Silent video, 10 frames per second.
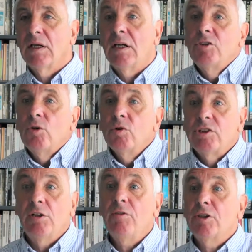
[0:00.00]
It's
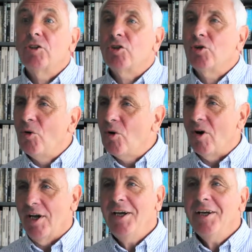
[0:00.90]
also the
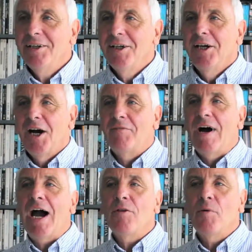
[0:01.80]
story of
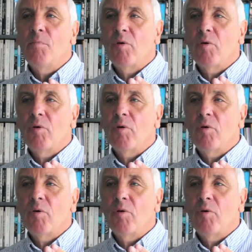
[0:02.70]
how the